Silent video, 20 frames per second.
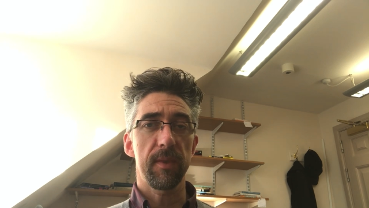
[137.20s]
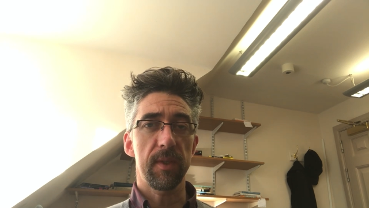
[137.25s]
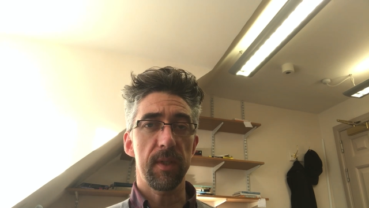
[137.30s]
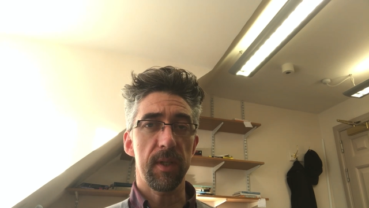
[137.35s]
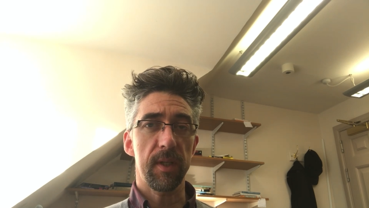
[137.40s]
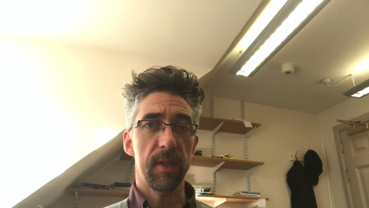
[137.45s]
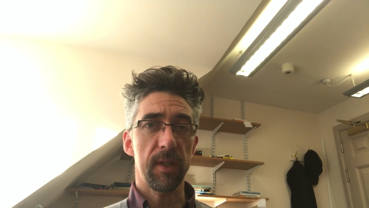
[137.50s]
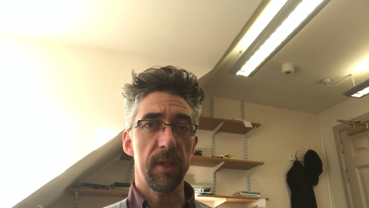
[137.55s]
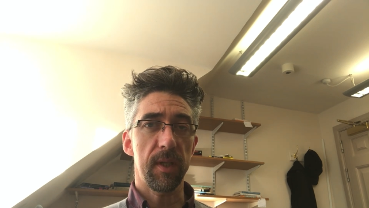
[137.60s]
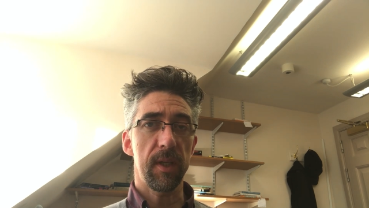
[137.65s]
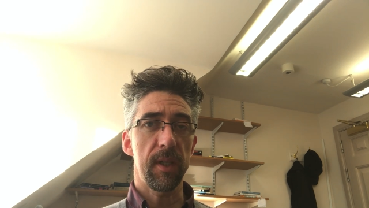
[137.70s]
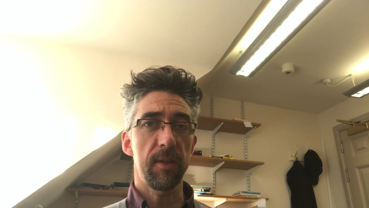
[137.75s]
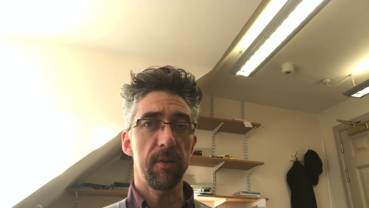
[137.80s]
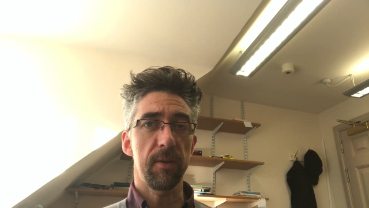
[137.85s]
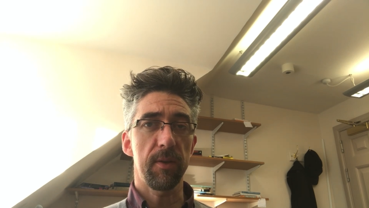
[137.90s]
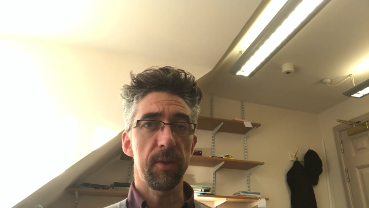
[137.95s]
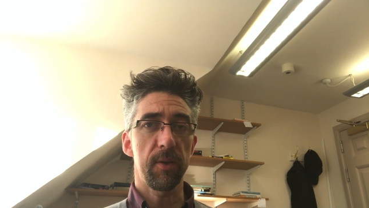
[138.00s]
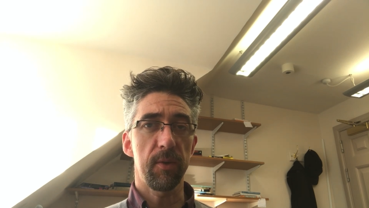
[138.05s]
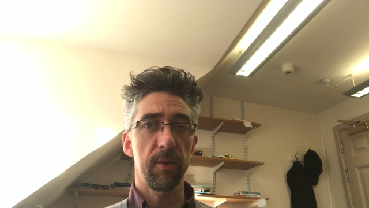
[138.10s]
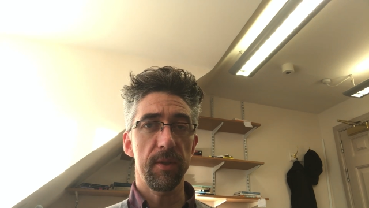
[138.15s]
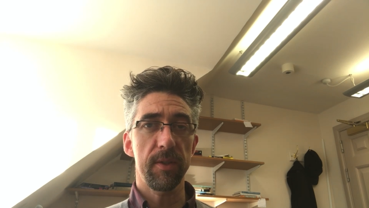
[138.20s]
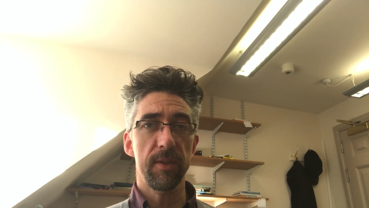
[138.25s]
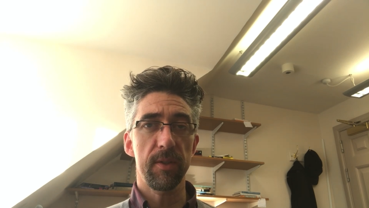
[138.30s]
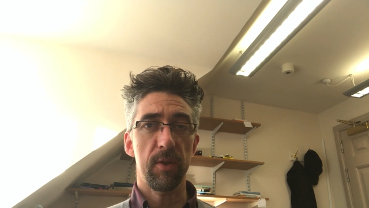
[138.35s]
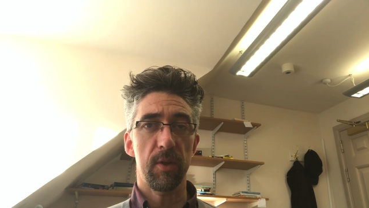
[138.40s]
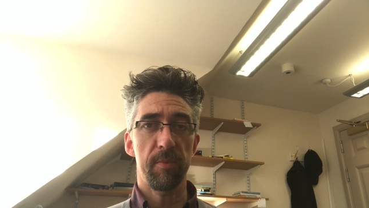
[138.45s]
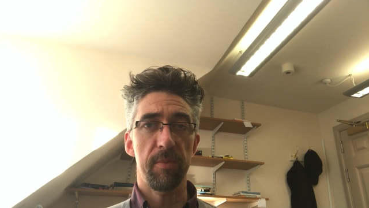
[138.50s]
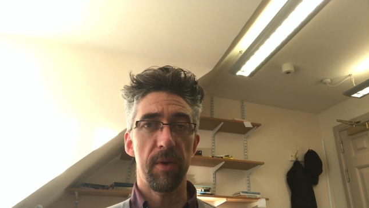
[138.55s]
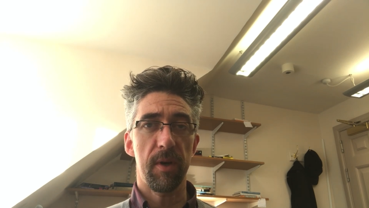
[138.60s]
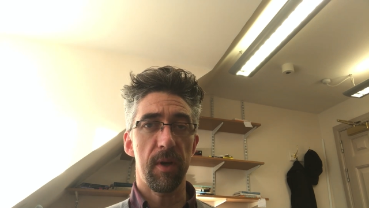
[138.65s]
to either Lewis
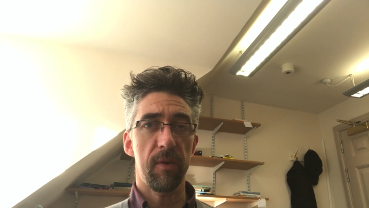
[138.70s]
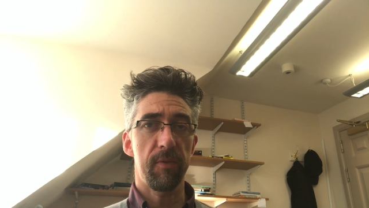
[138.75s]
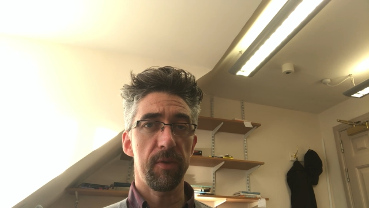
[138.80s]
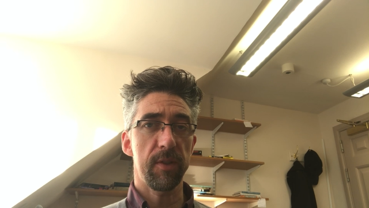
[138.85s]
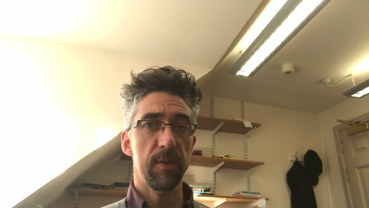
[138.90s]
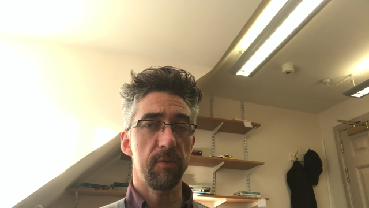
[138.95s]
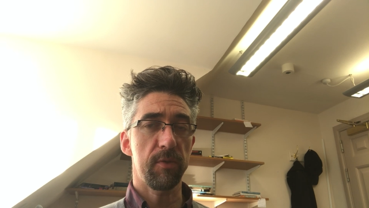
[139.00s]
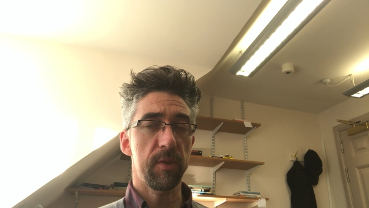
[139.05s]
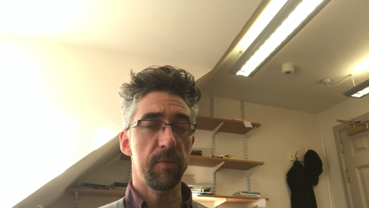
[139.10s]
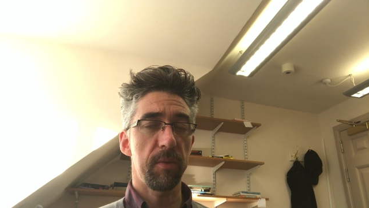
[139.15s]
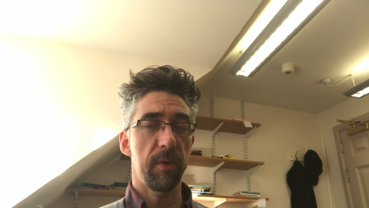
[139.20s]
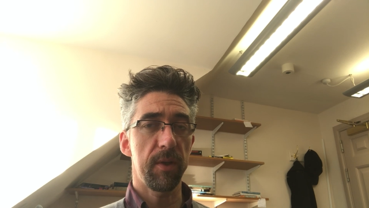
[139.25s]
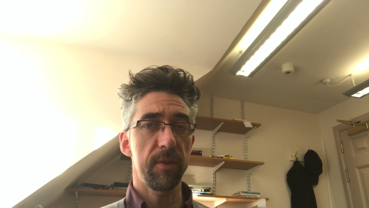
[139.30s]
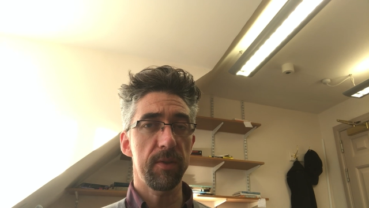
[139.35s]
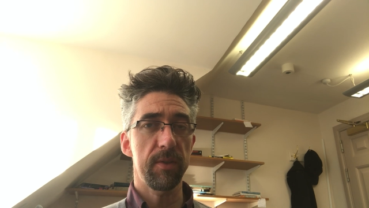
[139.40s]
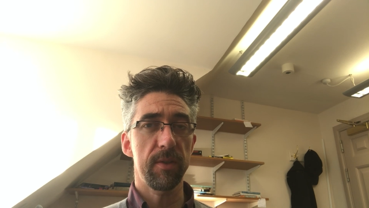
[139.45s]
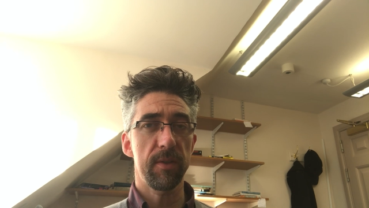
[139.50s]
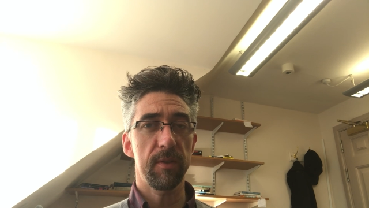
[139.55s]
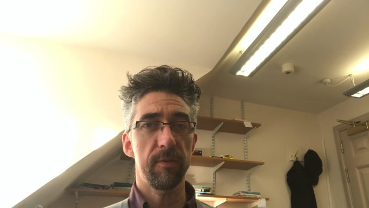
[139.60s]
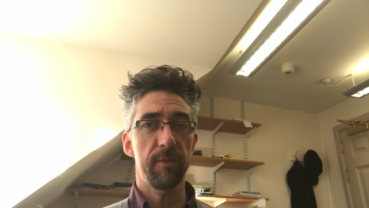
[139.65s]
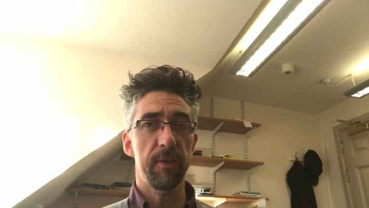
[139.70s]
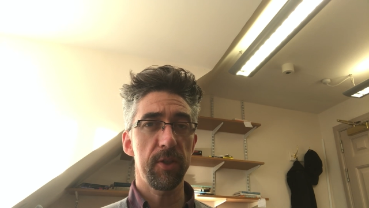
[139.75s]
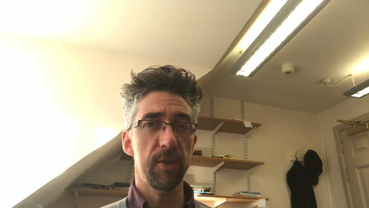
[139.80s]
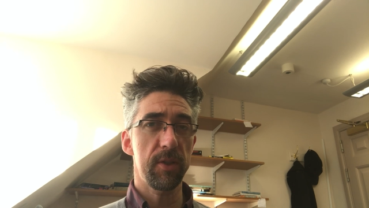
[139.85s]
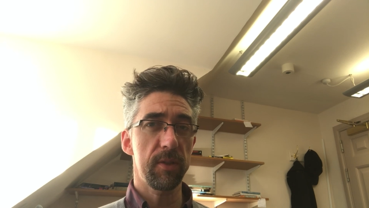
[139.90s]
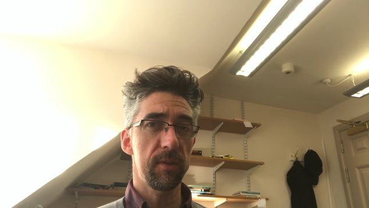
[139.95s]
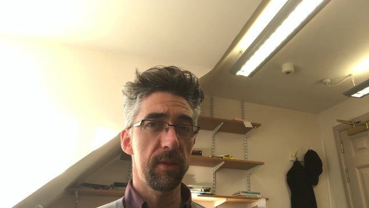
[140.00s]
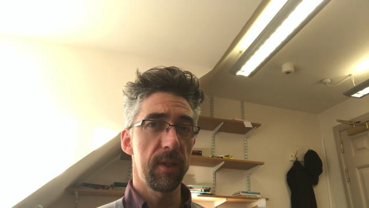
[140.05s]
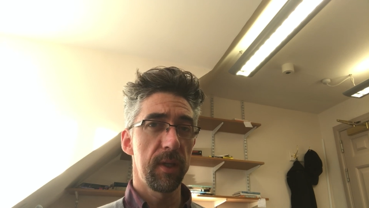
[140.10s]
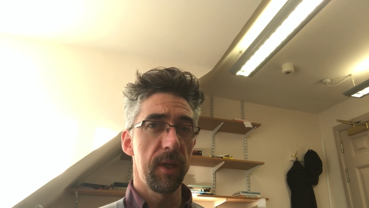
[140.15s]
or Parfit's response to
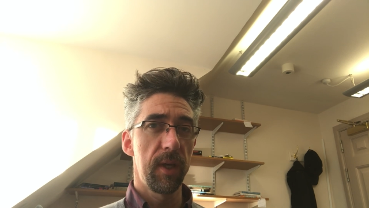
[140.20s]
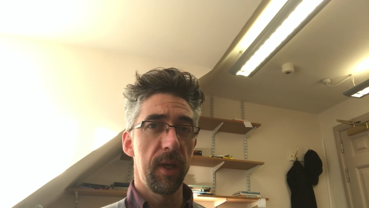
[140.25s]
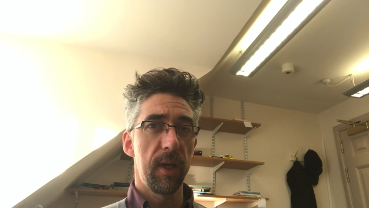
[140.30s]
fission.